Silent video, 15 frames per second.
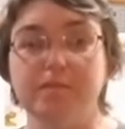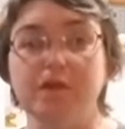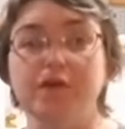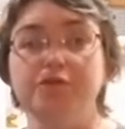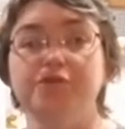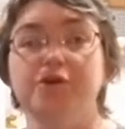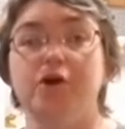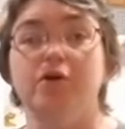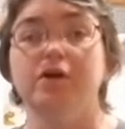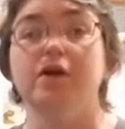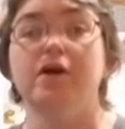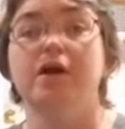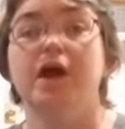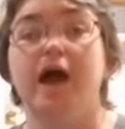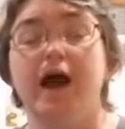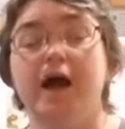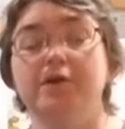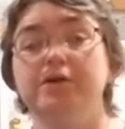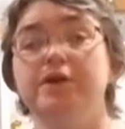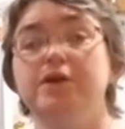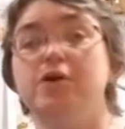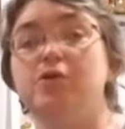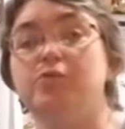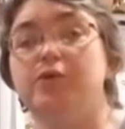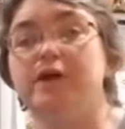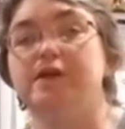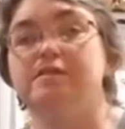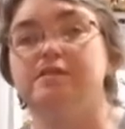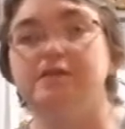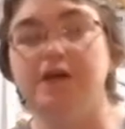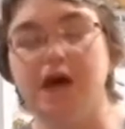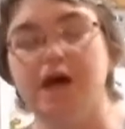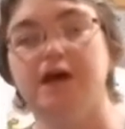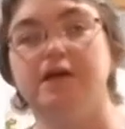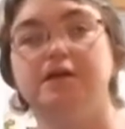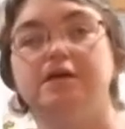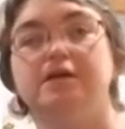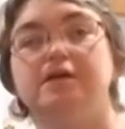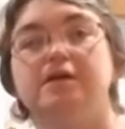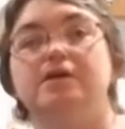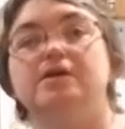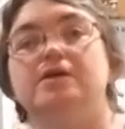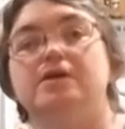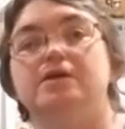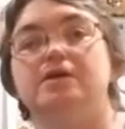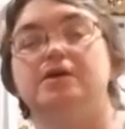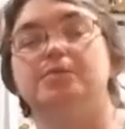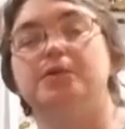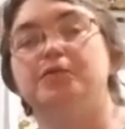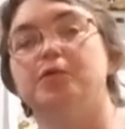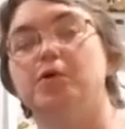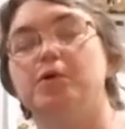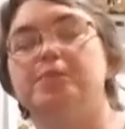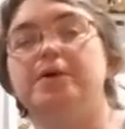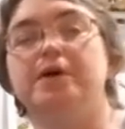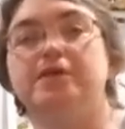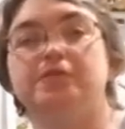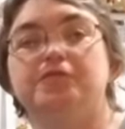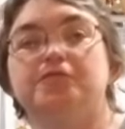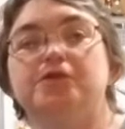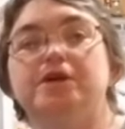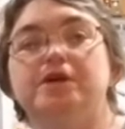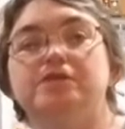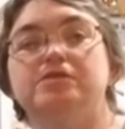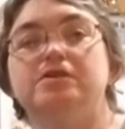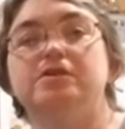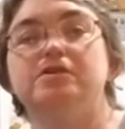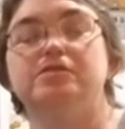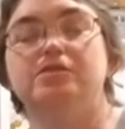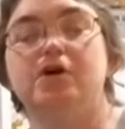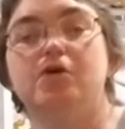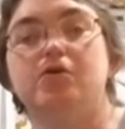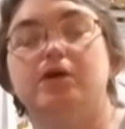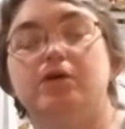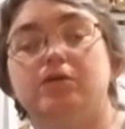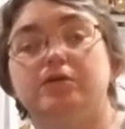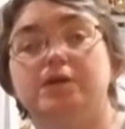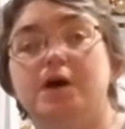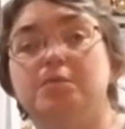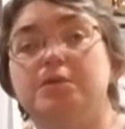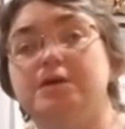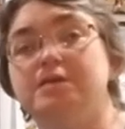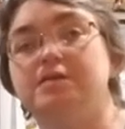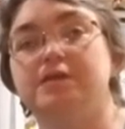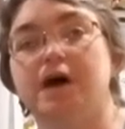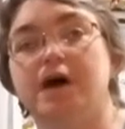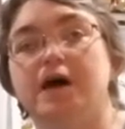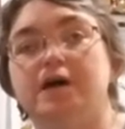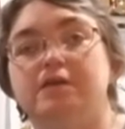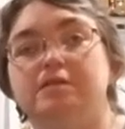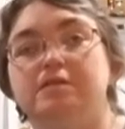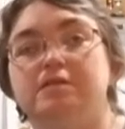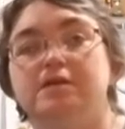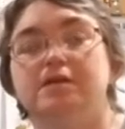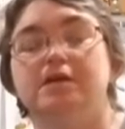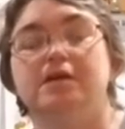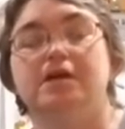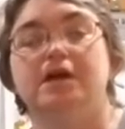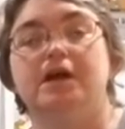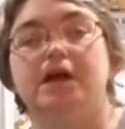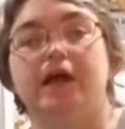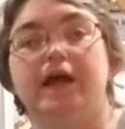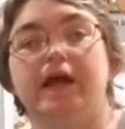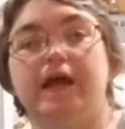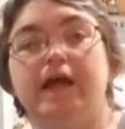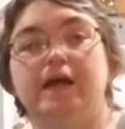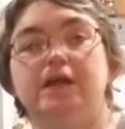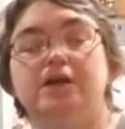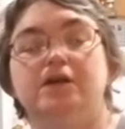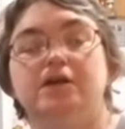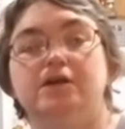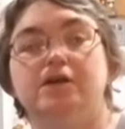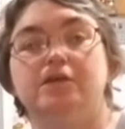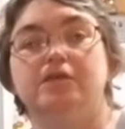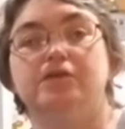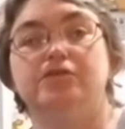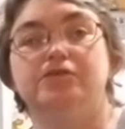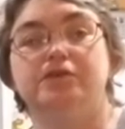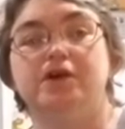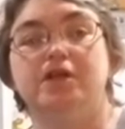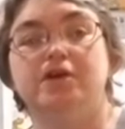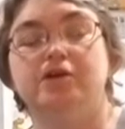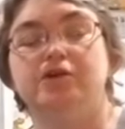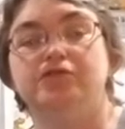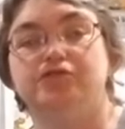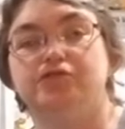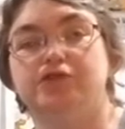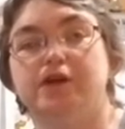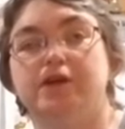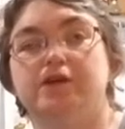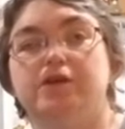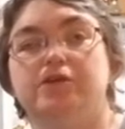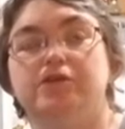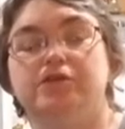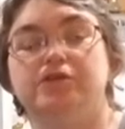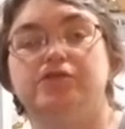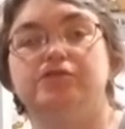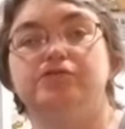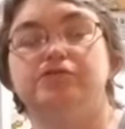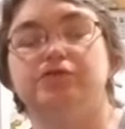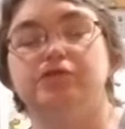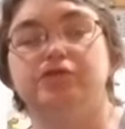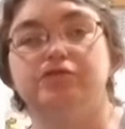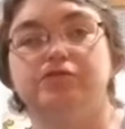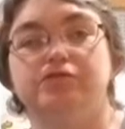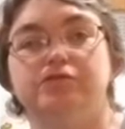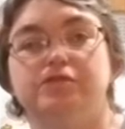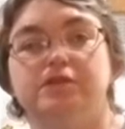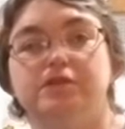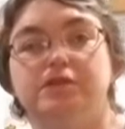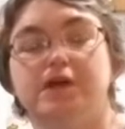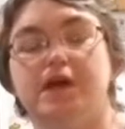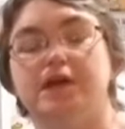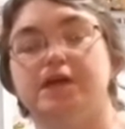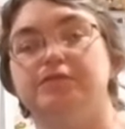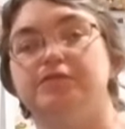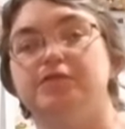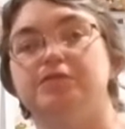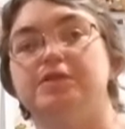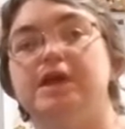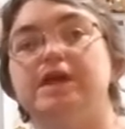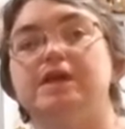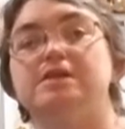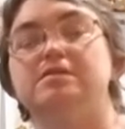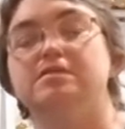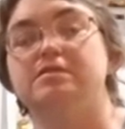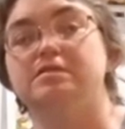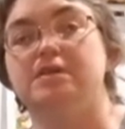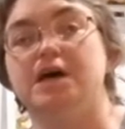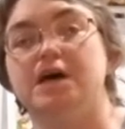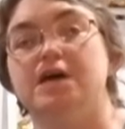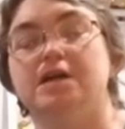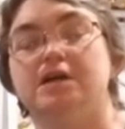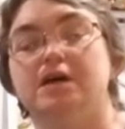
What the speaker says: So, how we know when it's done, before we put it in the fridge, so it will double in size, and there's another trick you can use. So you can take, if you think it's done